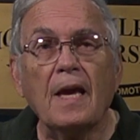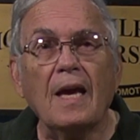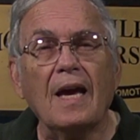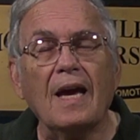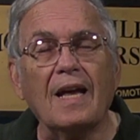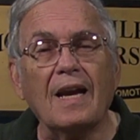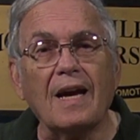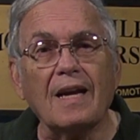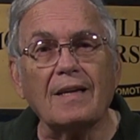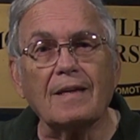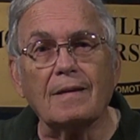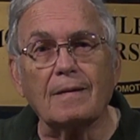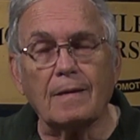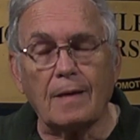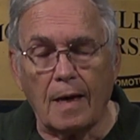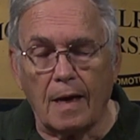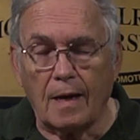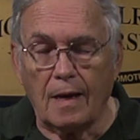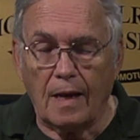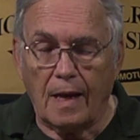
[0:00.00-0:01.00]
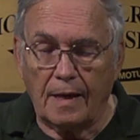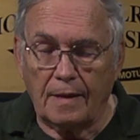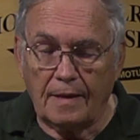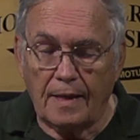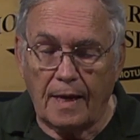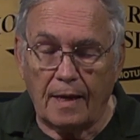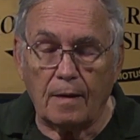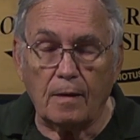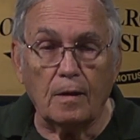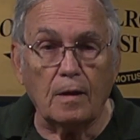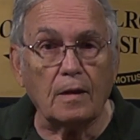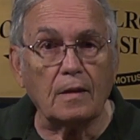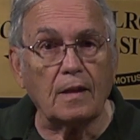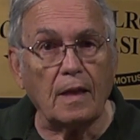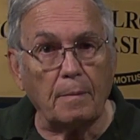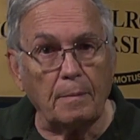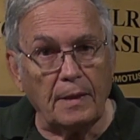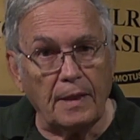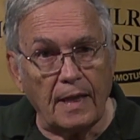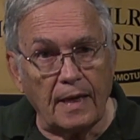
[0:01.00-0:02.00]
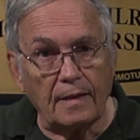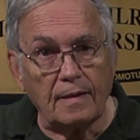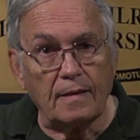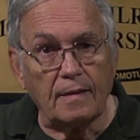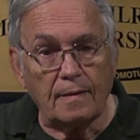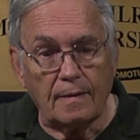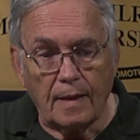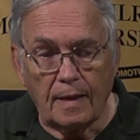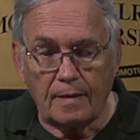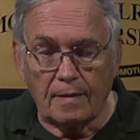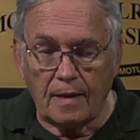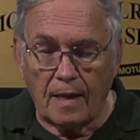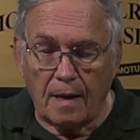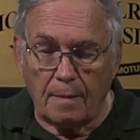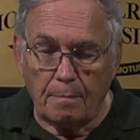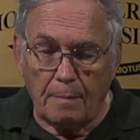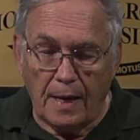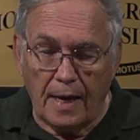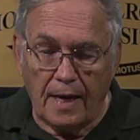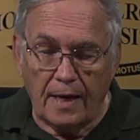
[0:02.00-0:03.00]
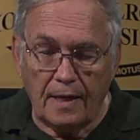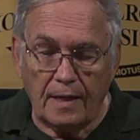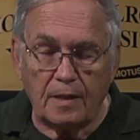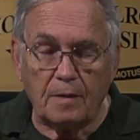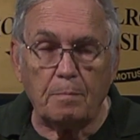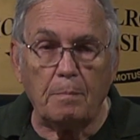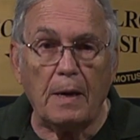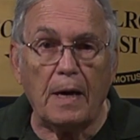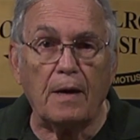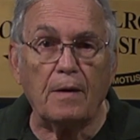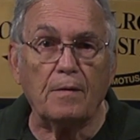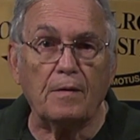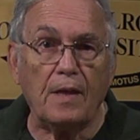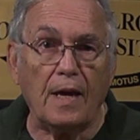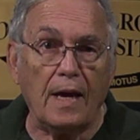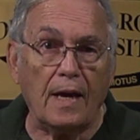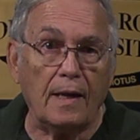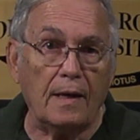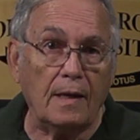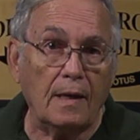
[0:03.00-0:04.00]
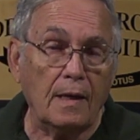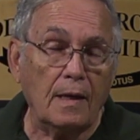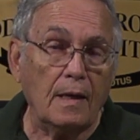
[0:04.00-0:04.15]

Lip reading: And I kind of like that look. I mean, that's not bad. It's better than